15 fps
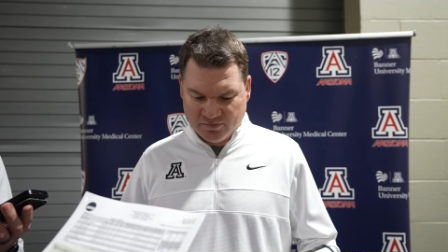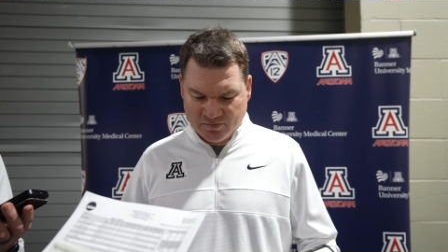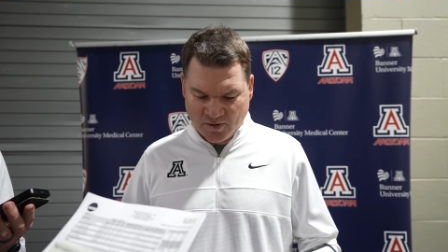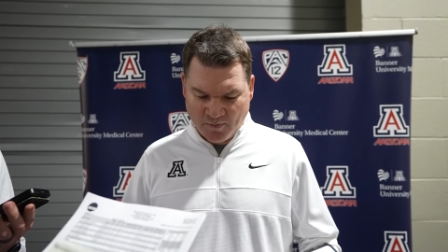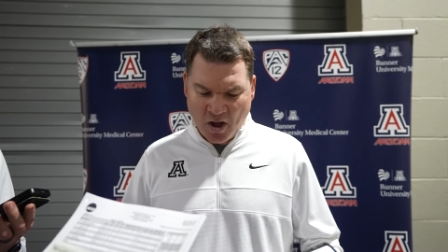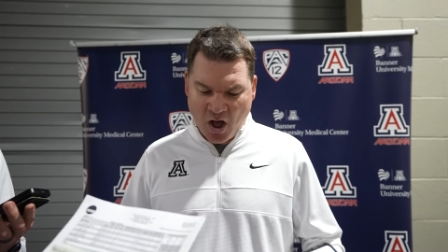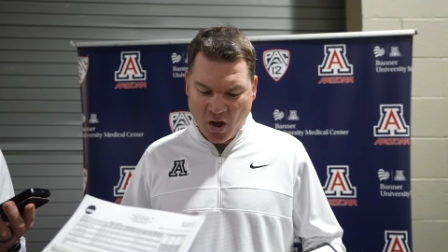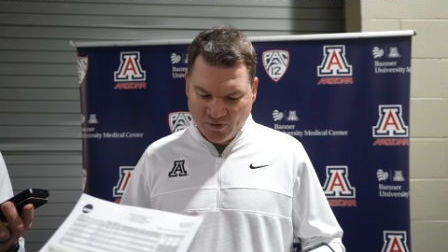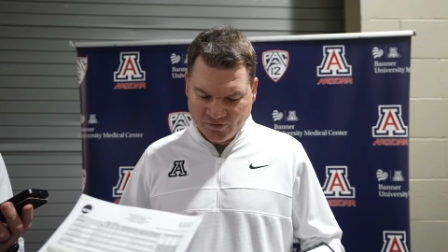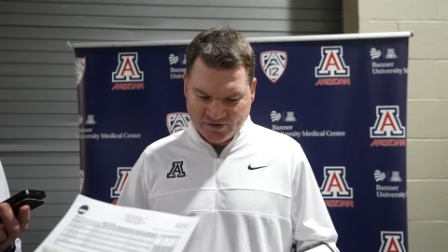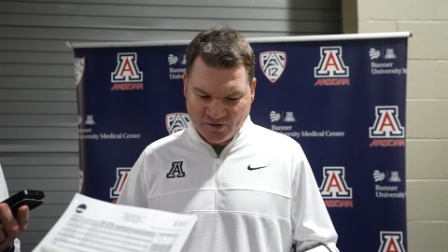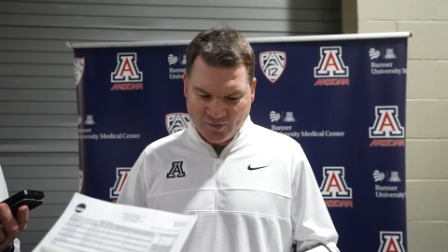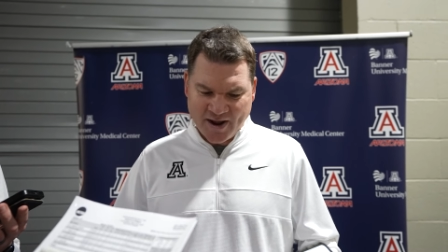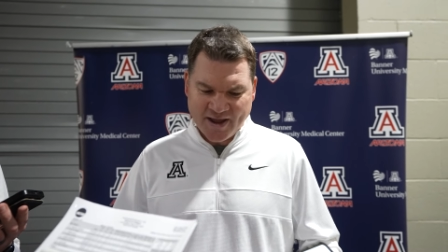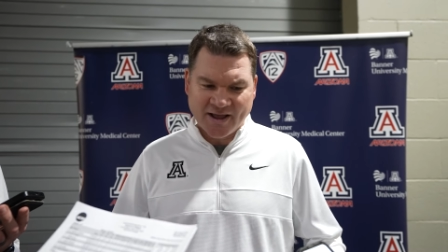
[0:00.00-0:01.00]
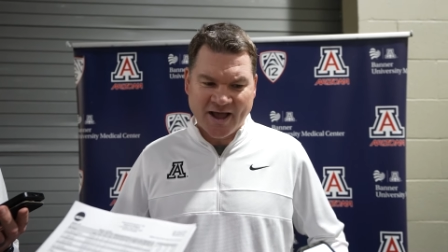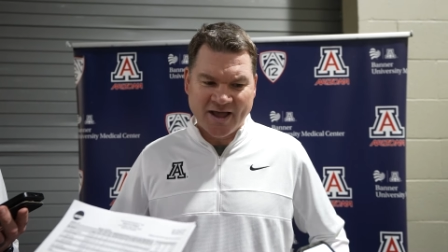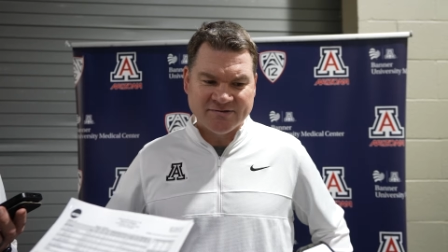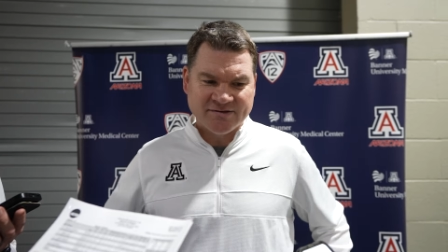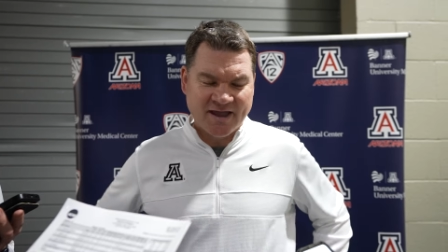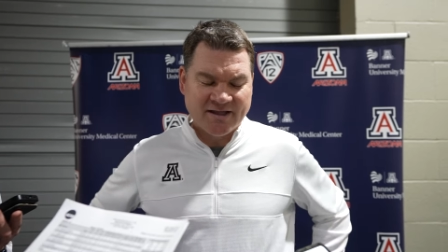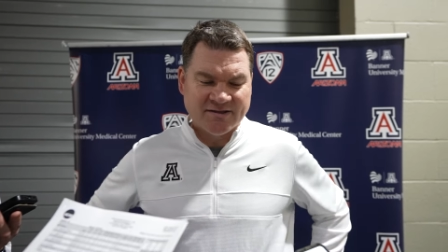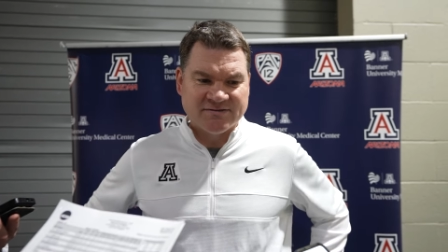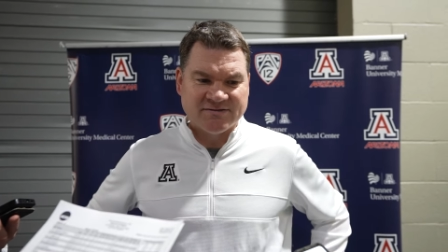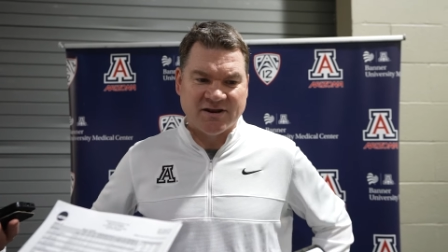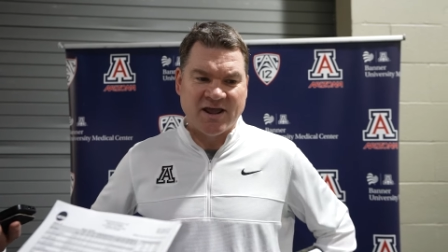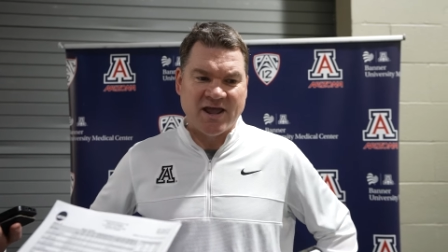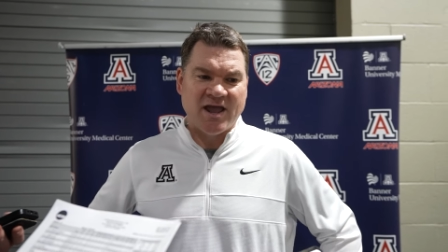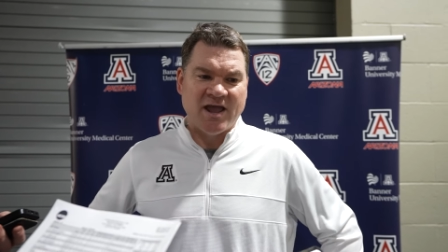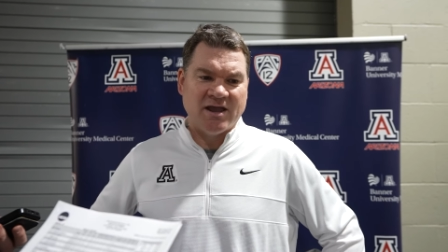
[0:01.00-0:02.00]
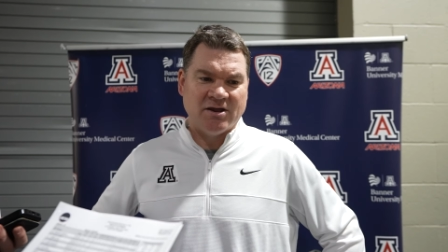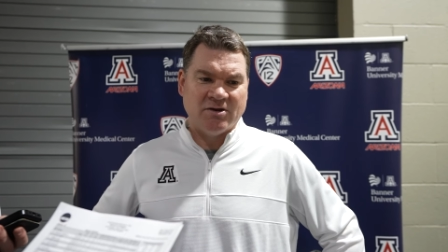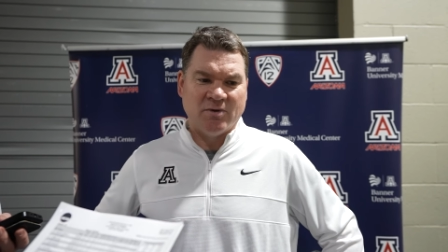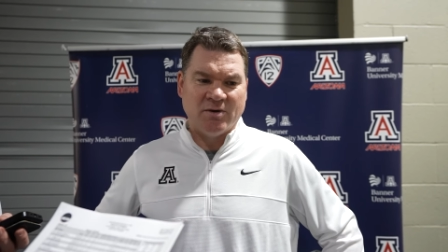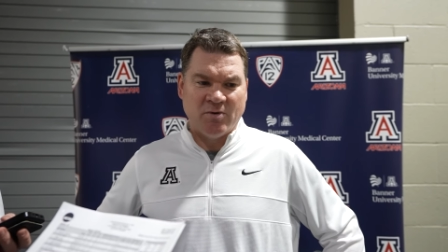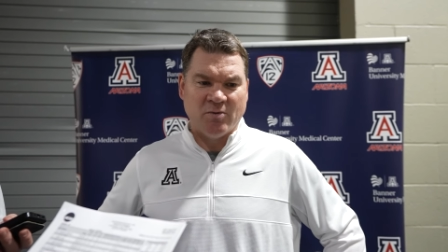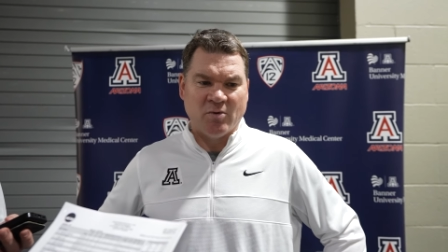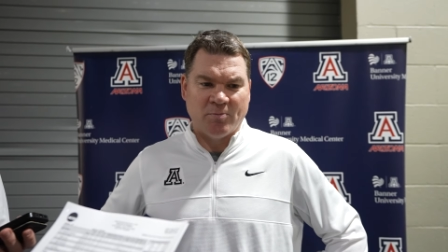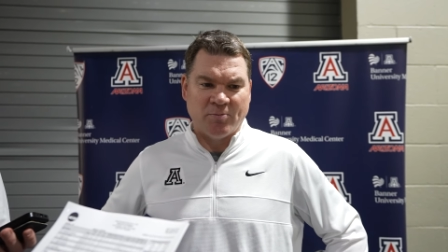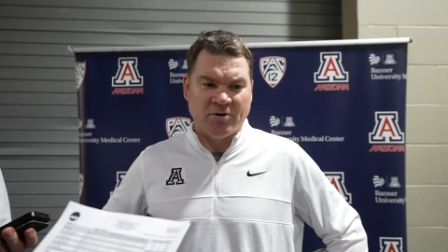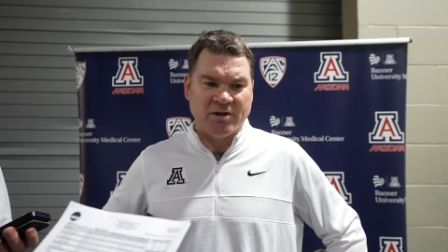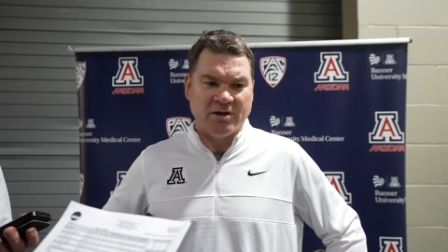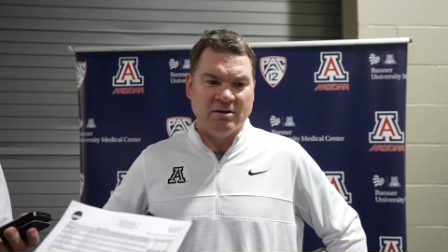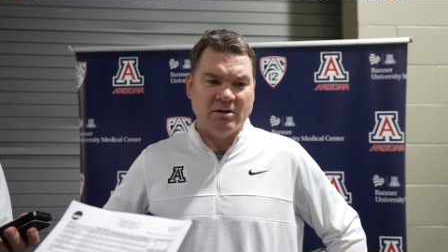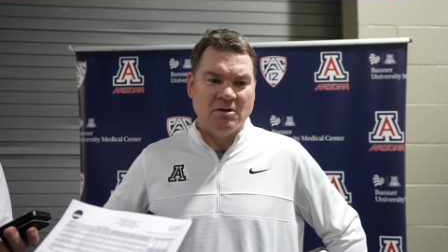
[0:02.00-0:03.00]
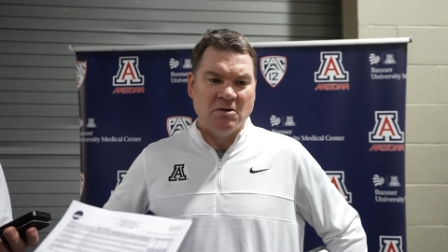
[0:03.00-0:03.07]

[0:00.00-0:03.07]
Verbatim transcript: the ball was in the right guy's hands today, and we, we were pretty,